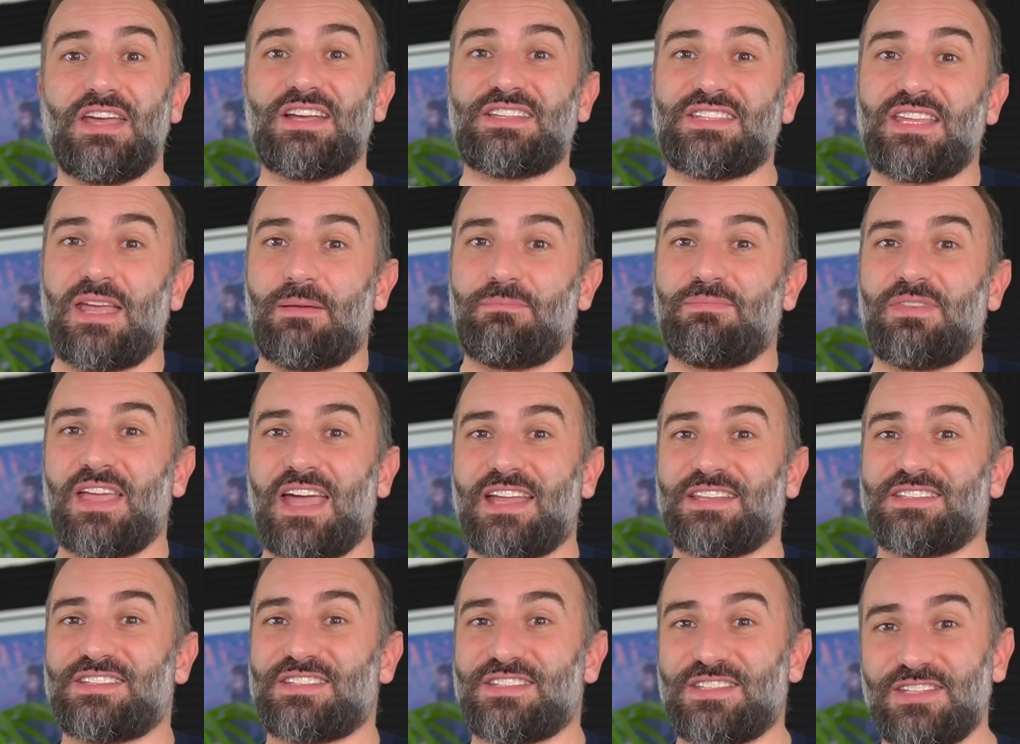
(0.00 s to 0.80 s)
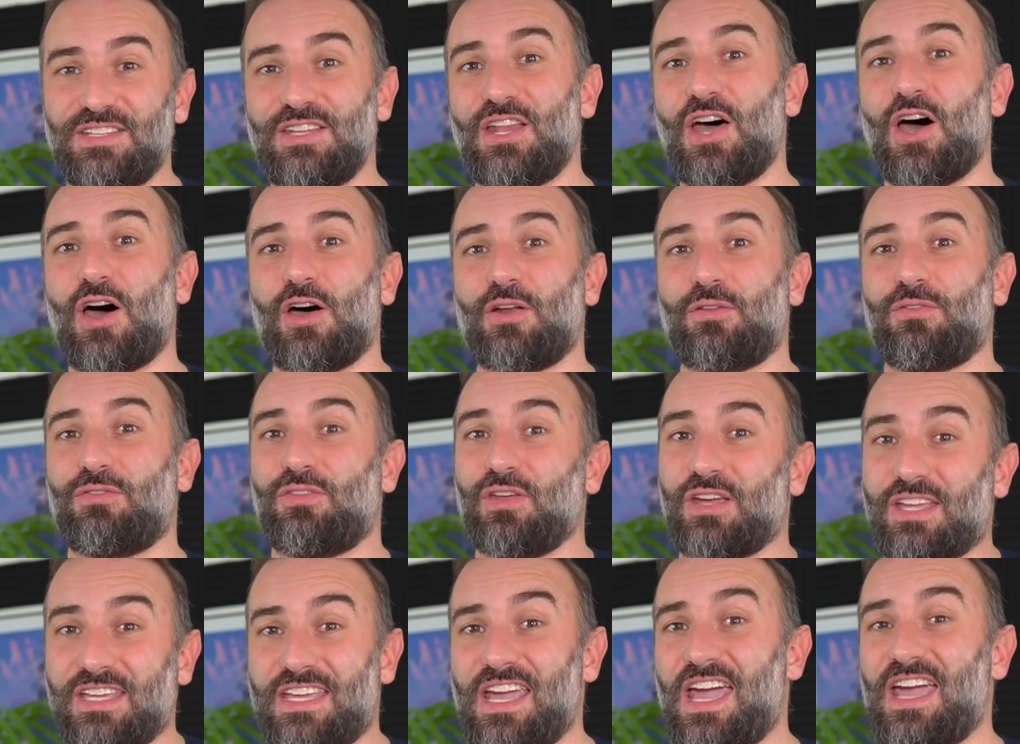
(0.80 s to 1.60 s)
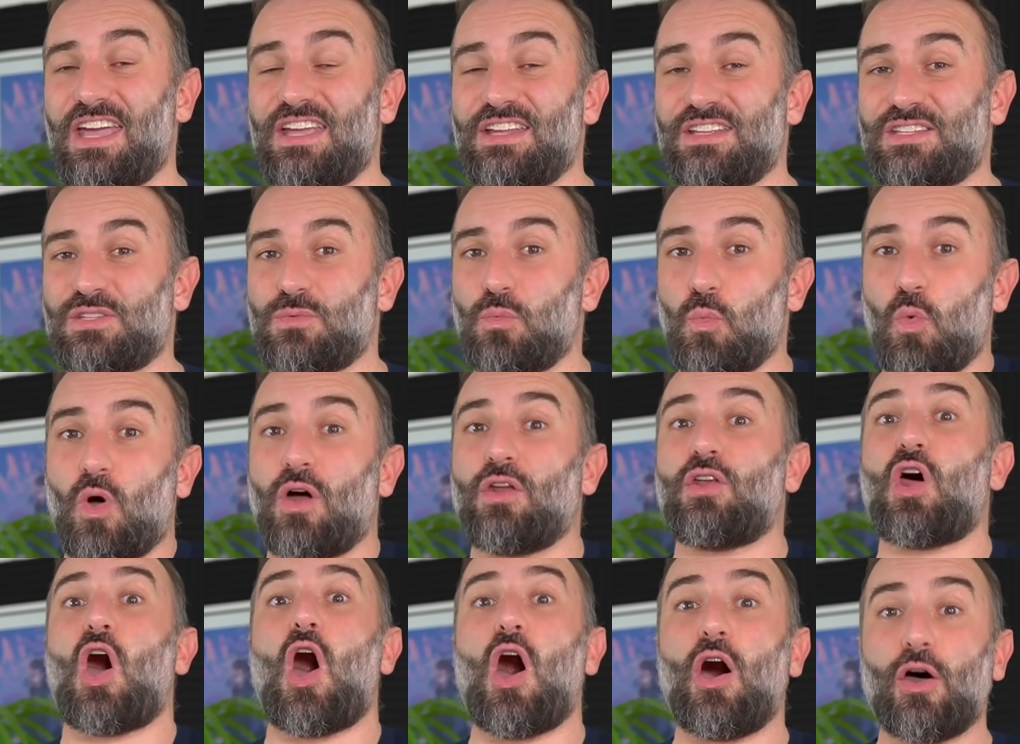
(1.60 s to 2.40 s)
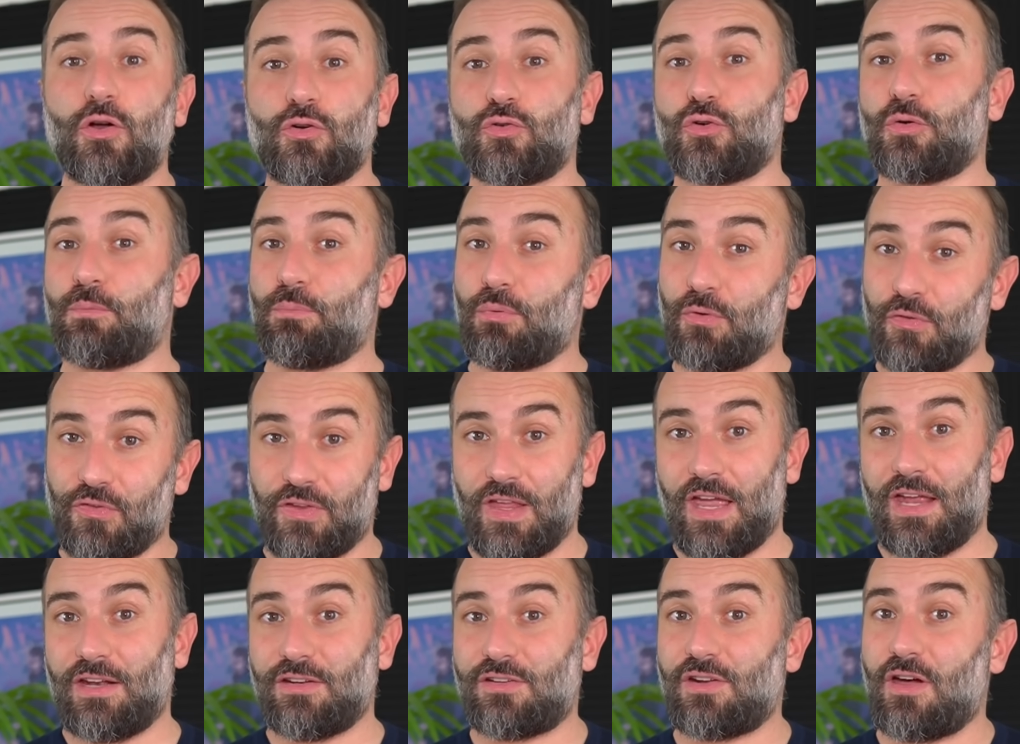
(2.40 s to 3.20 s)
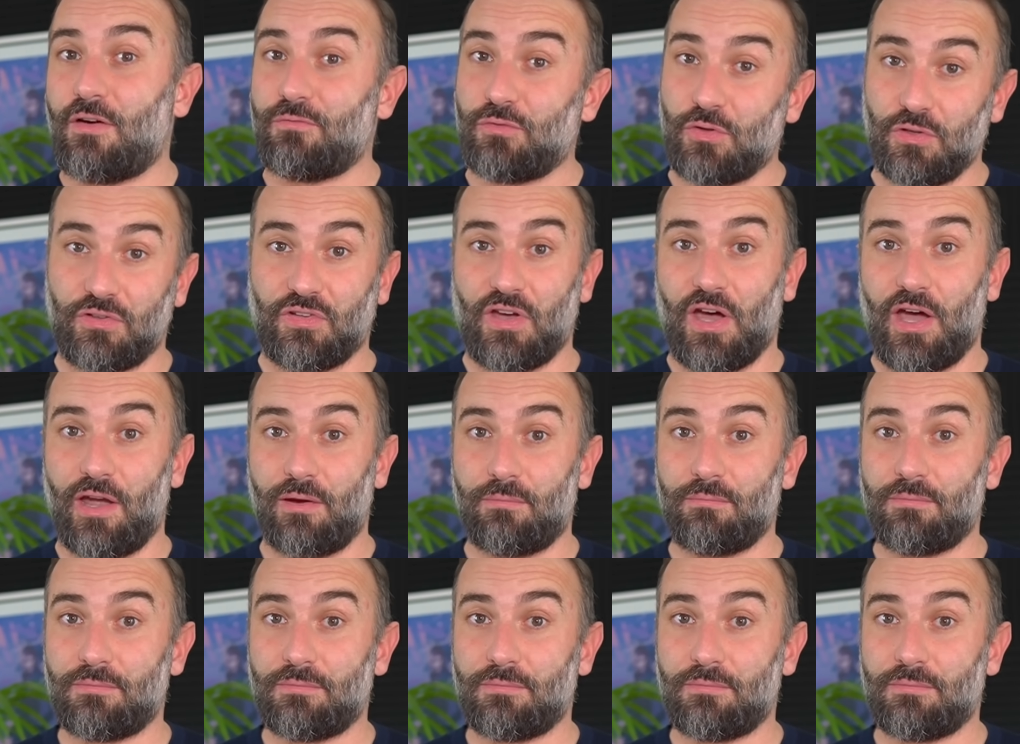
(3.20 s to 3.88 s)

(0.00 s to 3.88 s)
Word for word: Except that's not the case 100% of the time.